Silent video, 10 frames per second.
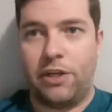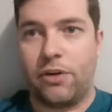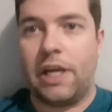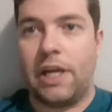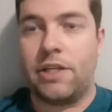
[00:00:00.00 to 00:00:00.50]

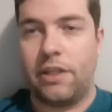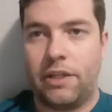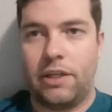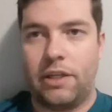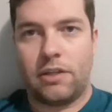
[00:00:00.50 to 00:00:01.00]
engaging in the
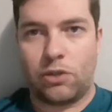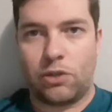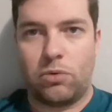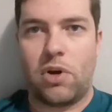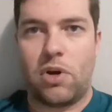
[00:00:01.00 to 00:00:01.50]
intellectual
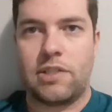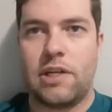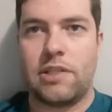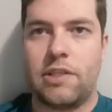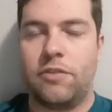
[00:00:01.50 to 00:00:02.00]

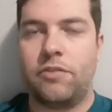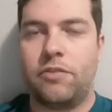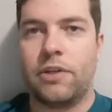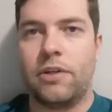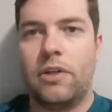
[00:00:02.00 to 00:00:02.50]
process if
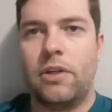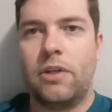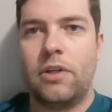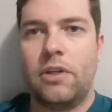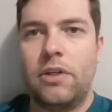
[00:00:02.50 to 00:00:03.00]

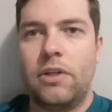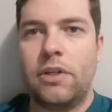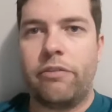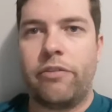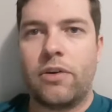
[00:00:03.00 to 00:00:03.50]

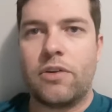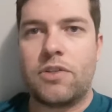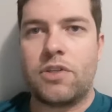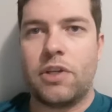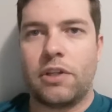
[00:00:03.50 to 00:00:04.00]
you're
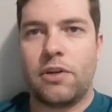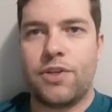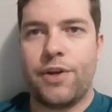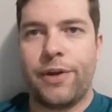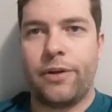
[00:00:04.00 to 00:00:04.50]
sitting there
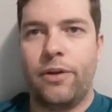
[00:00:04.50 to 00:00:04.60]
saying,